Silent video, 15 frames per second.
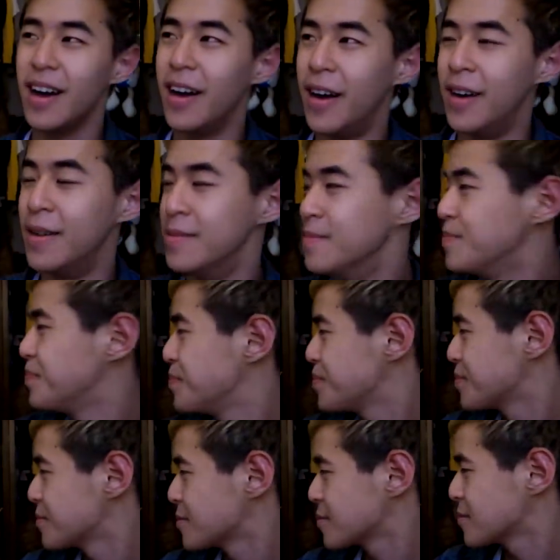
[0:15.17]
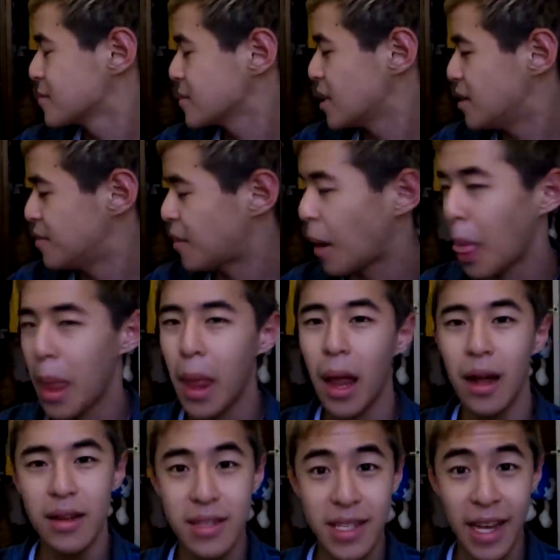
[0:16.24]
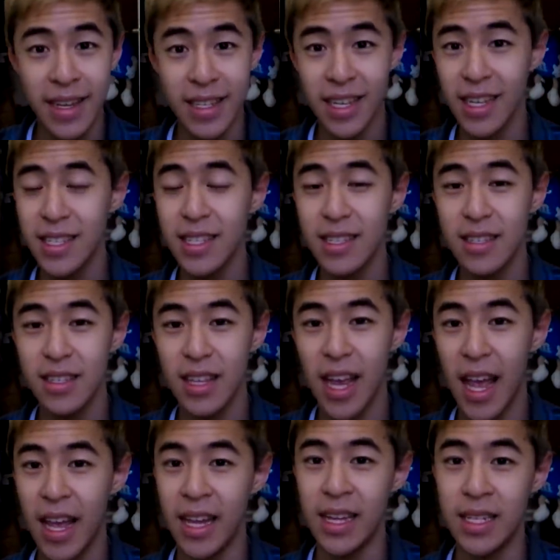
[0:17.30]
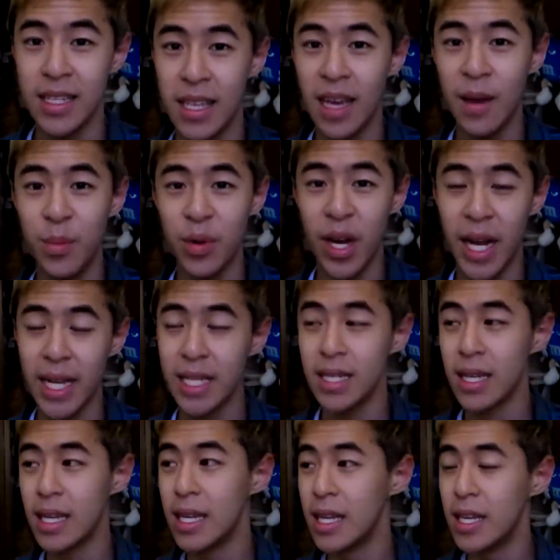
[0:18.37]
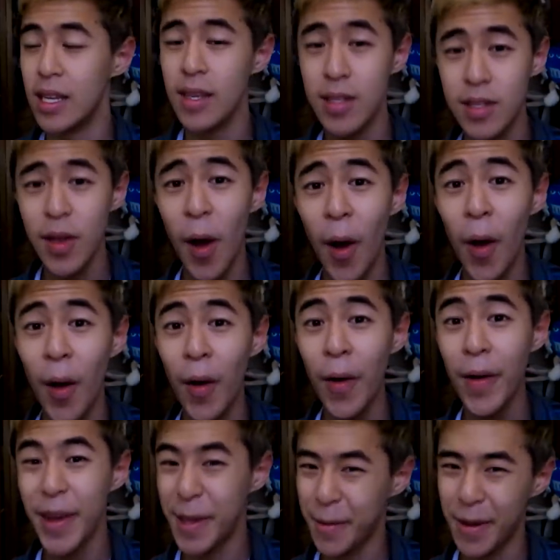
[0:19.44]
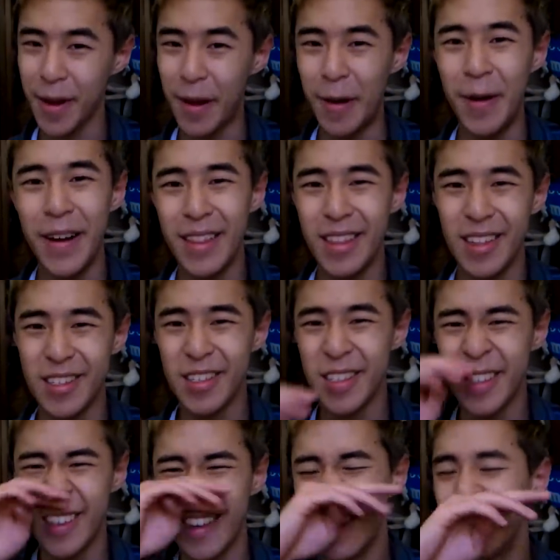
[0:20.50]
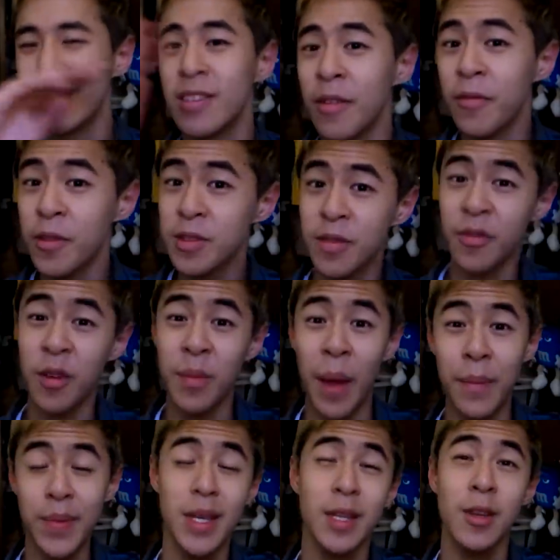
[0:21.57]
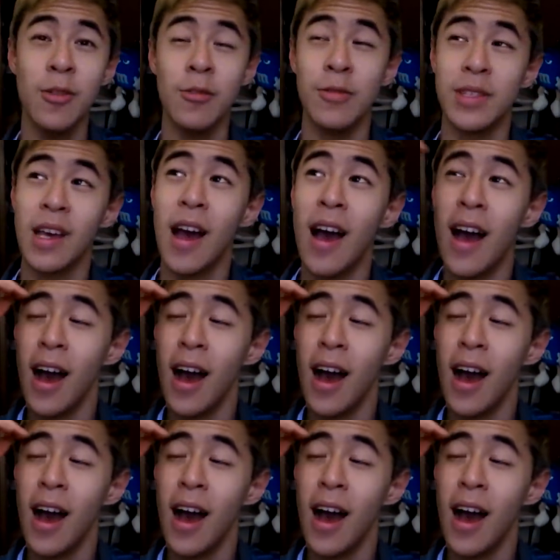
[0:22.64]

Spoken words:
I'm all about dentists and gay pride. So here we go. Let's just start. So first of all, my big news.